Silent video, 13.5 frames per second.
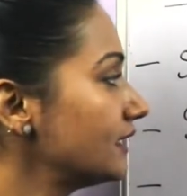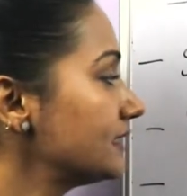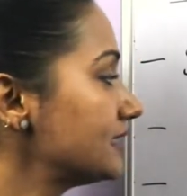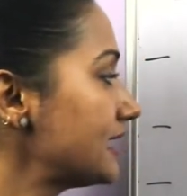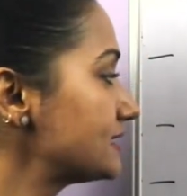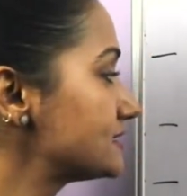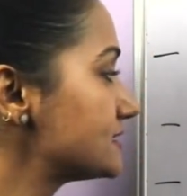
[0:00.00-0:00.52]

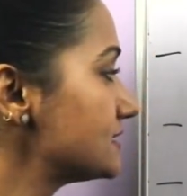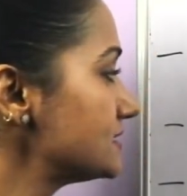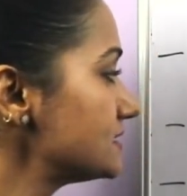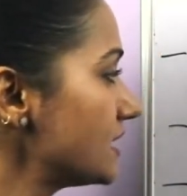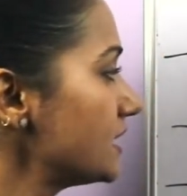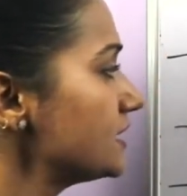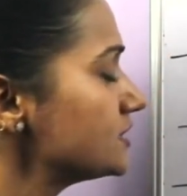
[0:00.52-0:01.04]
Next
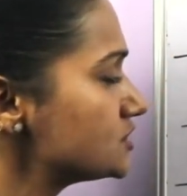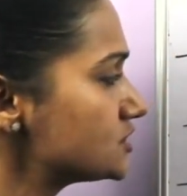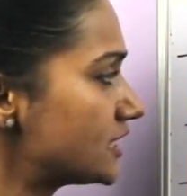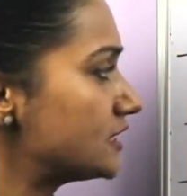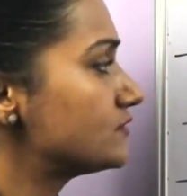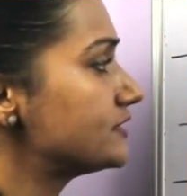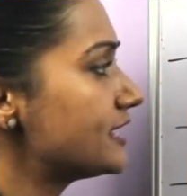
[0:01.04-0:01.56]
is,
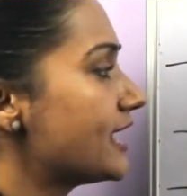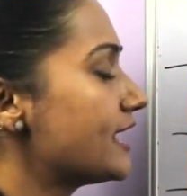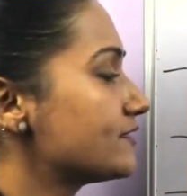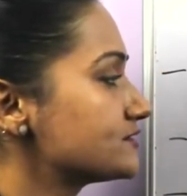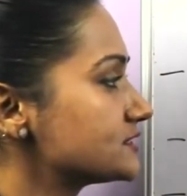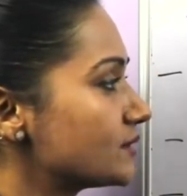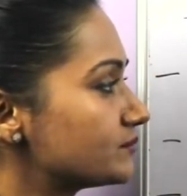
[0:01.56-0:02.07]
shall we
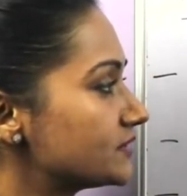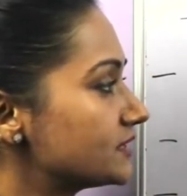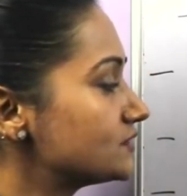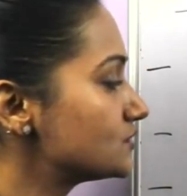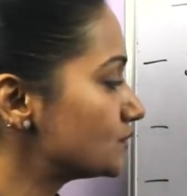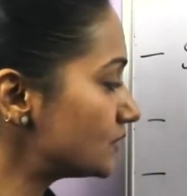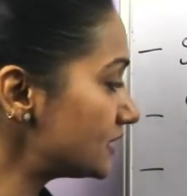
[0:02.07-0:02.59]
have
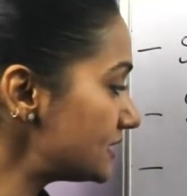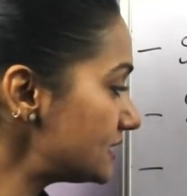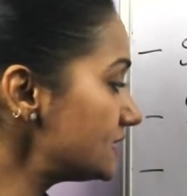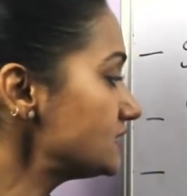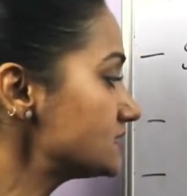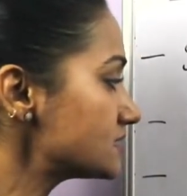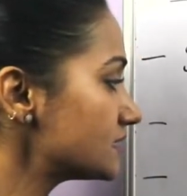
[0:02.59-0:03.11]
something to
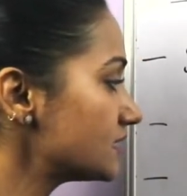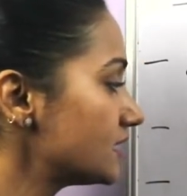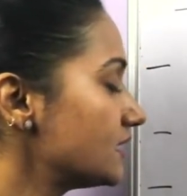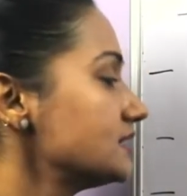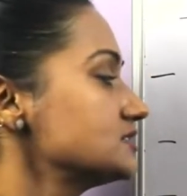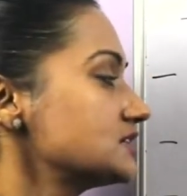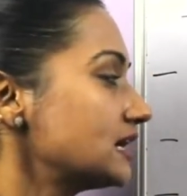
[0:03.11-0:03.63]
eat?
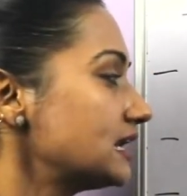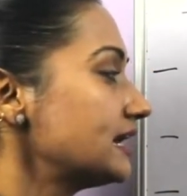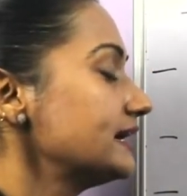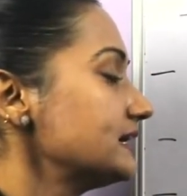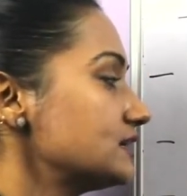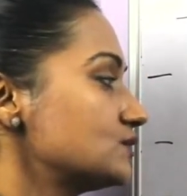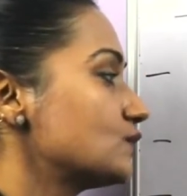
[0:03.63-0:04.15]
Shall
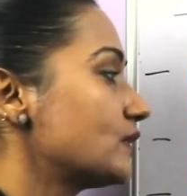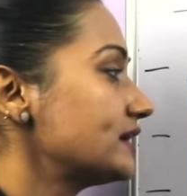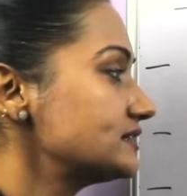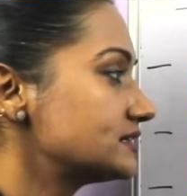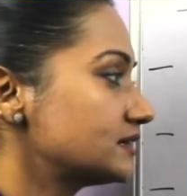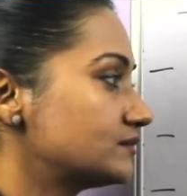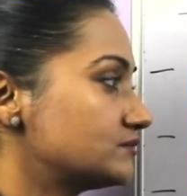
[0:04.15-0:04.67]
I
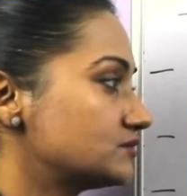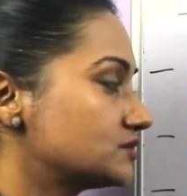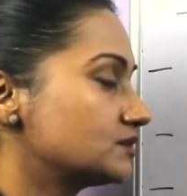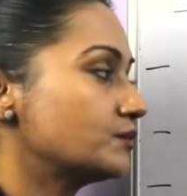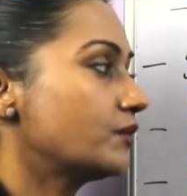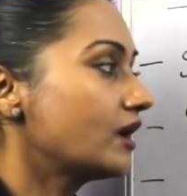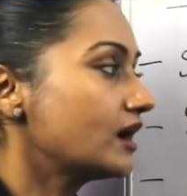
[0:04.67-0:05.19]
invite him to
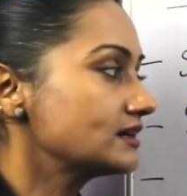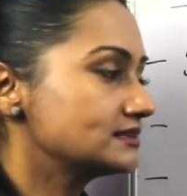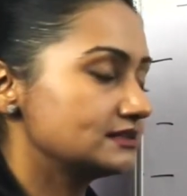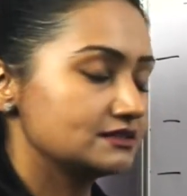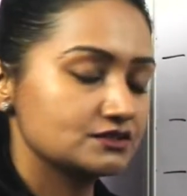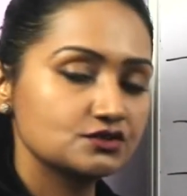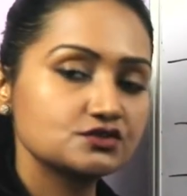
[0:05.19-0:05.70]
the
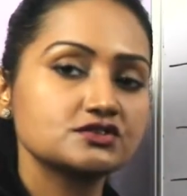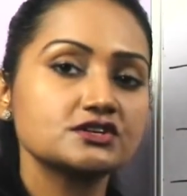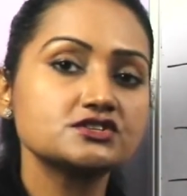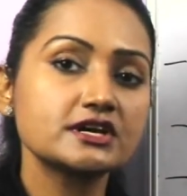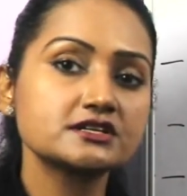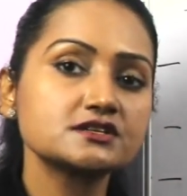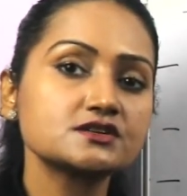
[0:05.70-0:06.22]
party? So
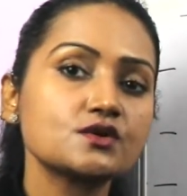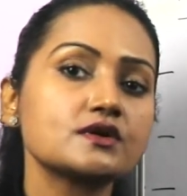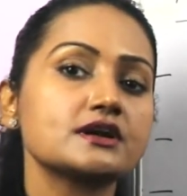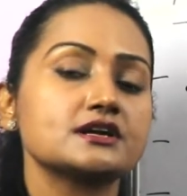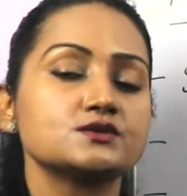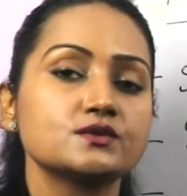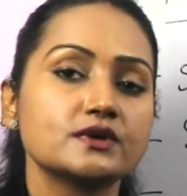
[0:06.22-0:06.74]
suggestion or
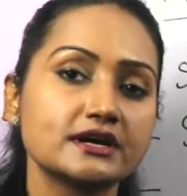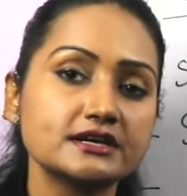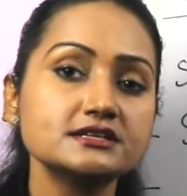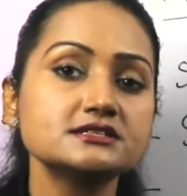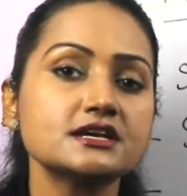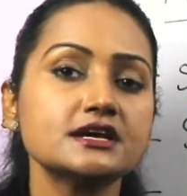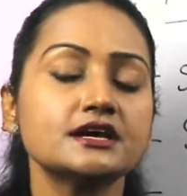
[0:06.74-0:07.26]

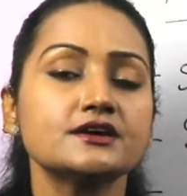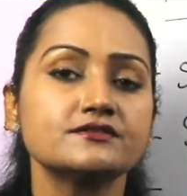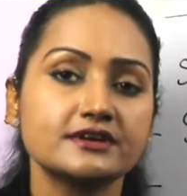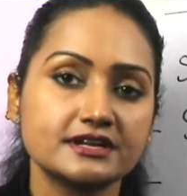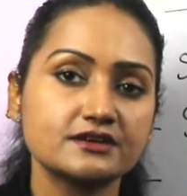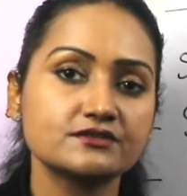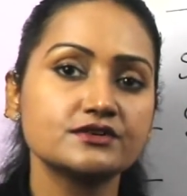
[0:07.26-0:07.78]
advice,
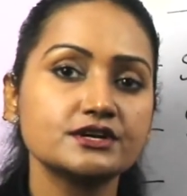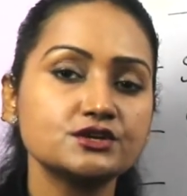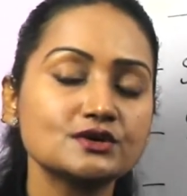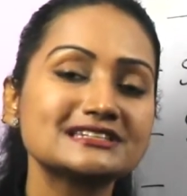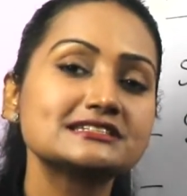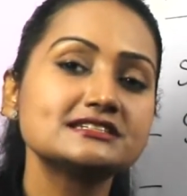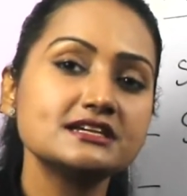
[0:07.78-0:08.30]
whenever you
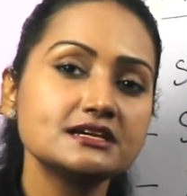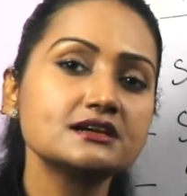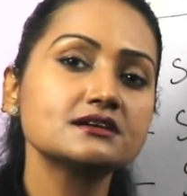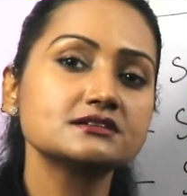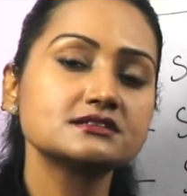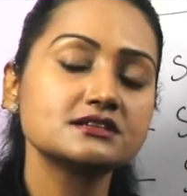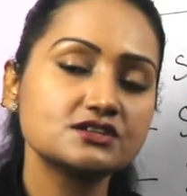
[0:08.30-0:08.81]
are
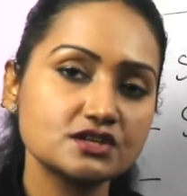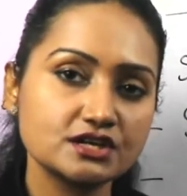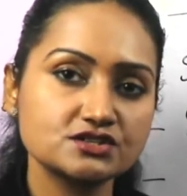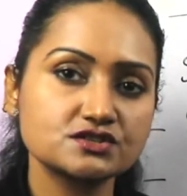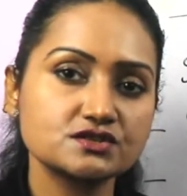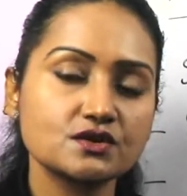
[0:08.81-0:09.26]
seeking a suggestion